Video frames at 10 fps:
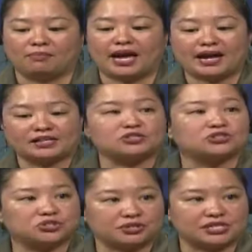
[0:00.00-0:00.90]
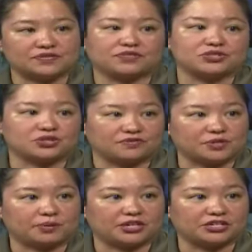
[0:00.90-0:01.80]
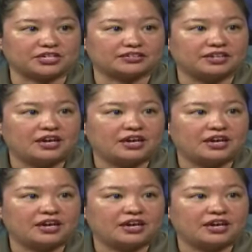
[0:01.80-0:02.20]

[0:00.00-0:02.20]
hazard trees for the service project.